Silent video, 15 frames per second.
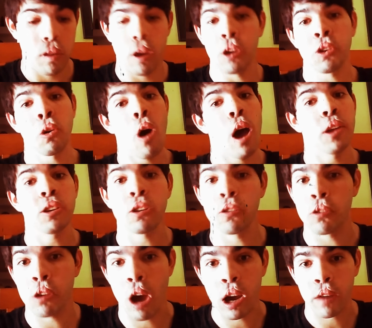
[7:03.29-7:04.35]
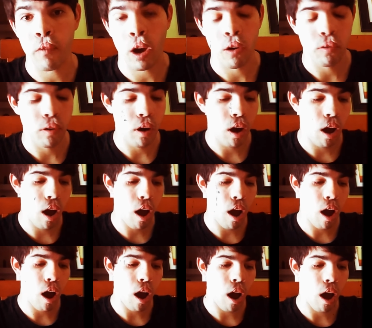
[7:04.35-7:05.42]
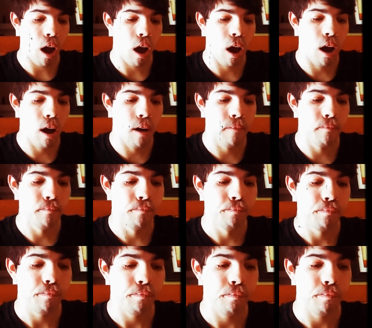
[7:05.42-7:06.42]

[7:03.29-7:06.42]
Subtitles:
there's a lot to talk about. I